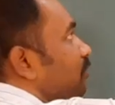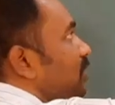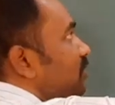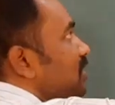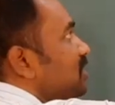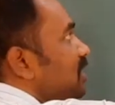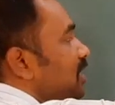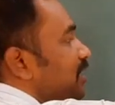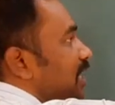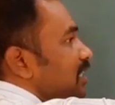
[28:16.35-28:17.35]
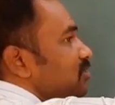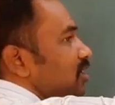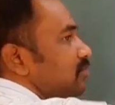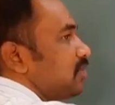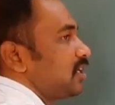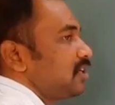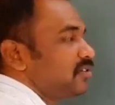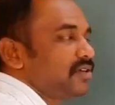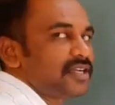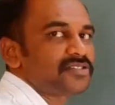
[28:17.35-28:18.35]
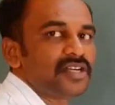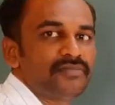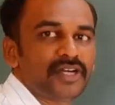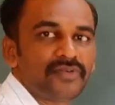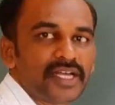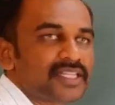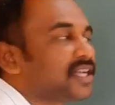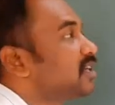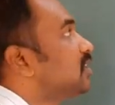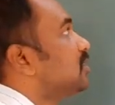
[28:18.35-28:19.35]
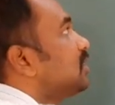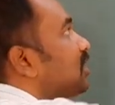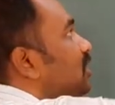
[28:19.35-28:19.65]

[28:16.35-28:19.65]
Previously natural number into natural number were there. Here